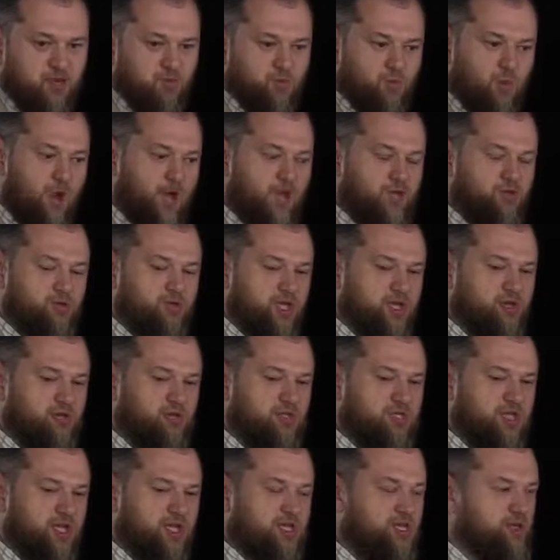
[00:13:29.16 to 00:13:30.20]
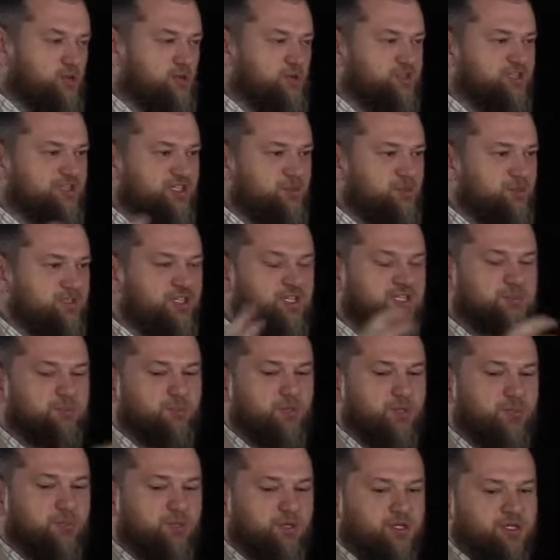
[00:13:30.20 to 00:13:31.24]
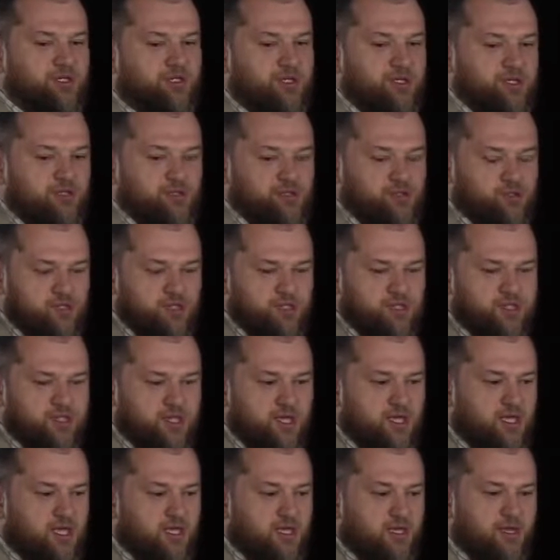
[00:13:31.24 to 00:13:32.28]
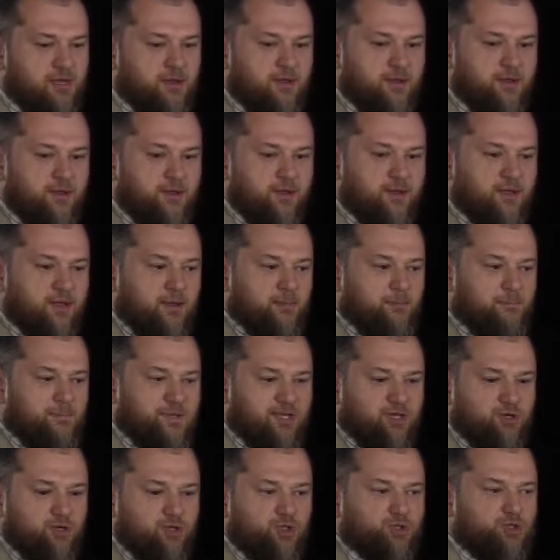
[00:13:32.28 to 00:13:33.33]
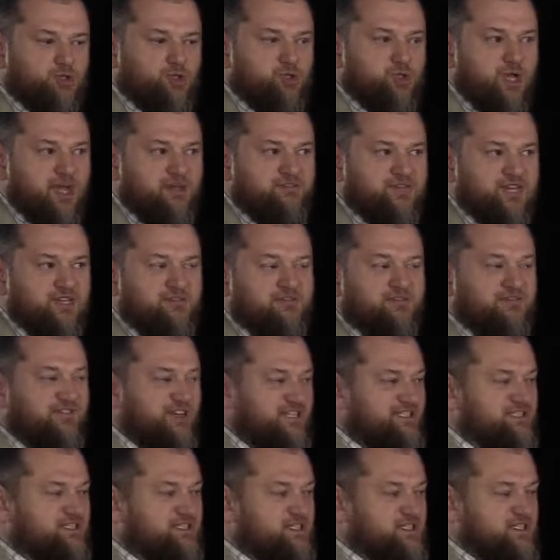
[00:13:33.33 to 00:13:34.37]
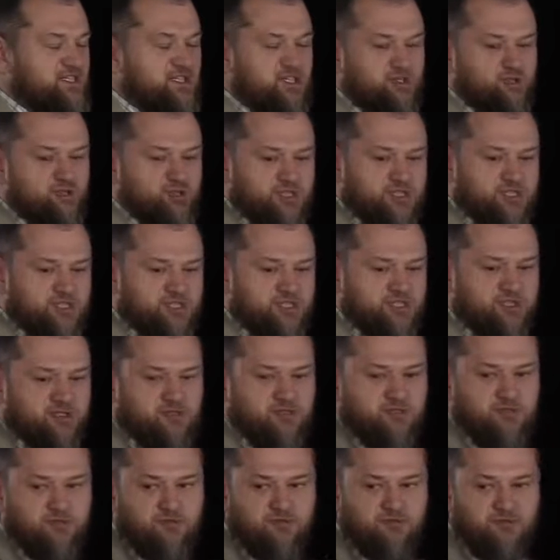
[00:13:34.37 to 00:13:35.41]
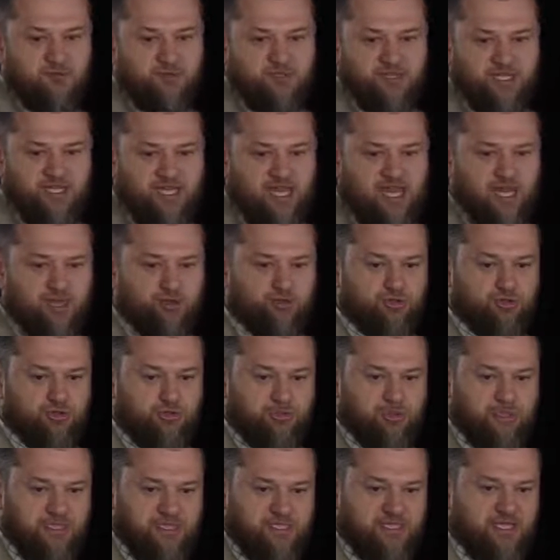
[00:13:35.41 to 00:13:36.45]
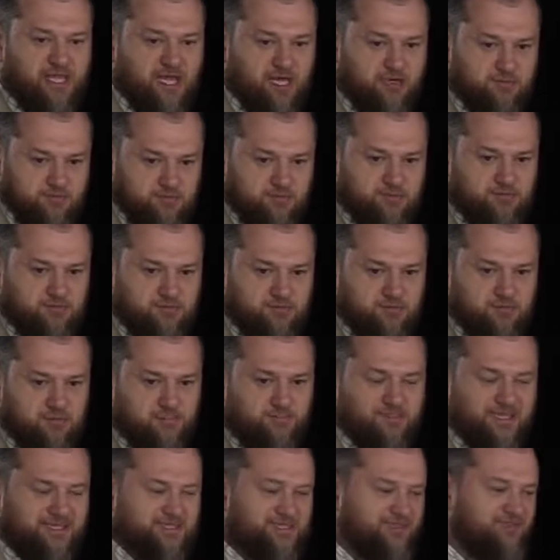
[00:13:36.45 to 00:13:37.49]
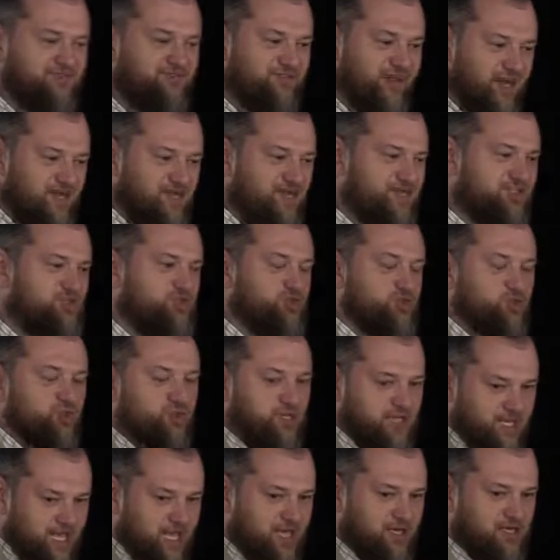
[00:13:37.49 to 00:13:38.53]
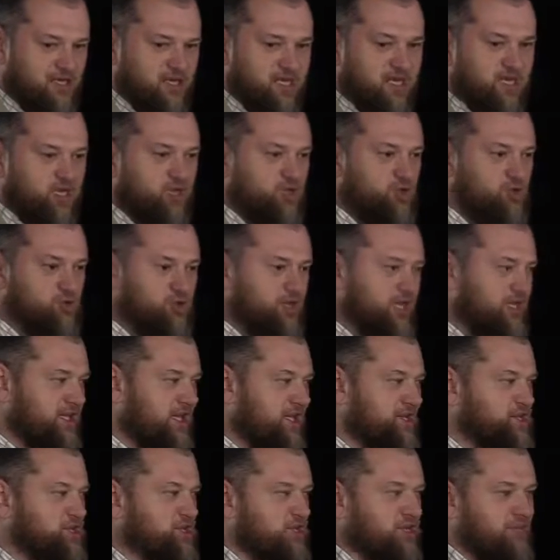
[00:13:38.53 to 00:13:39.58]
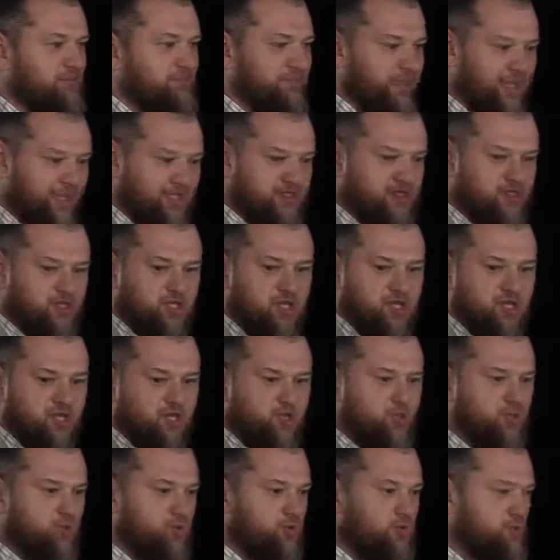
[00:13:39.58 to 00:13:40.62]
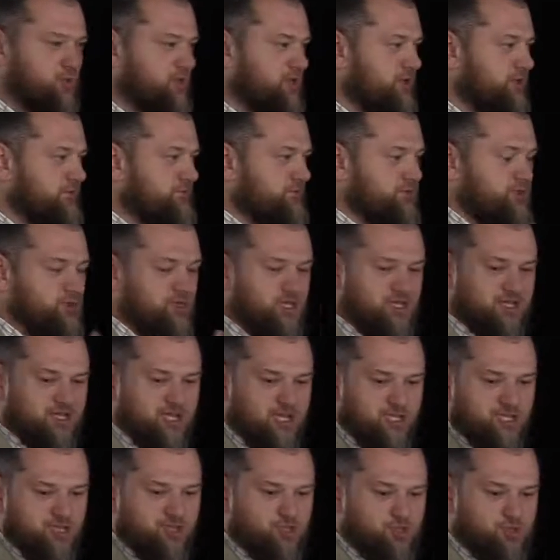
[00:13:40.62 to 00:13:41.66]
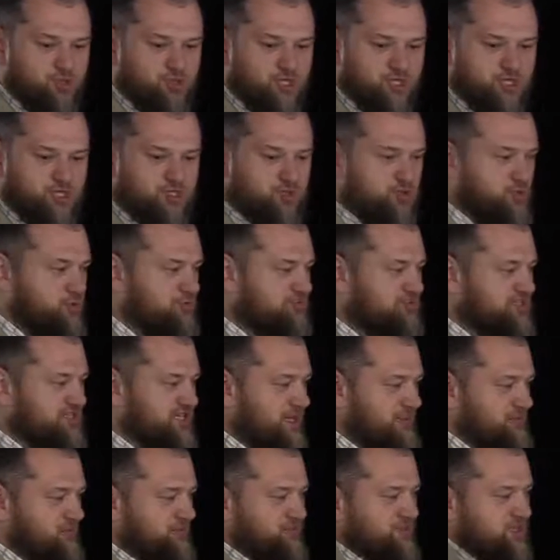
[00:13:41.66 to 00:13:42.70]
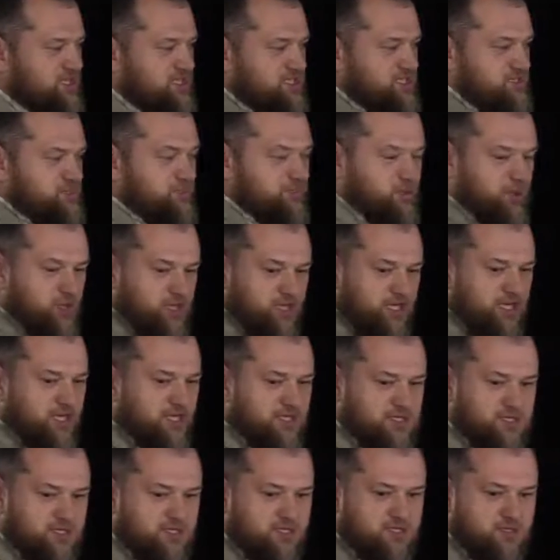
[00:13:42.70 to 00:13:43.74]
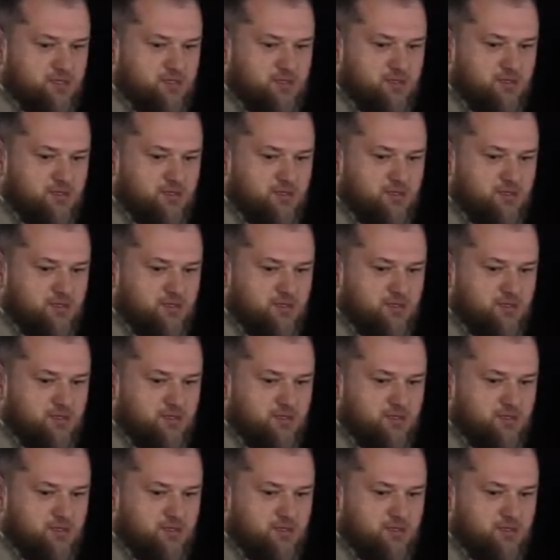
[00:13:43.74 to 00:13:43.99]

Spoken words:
Why you cannot take on someone else's property insurance? Because you have then vested interest for that house to burn down. But in finance you can. You can actually bet or you can take insurance of some of these products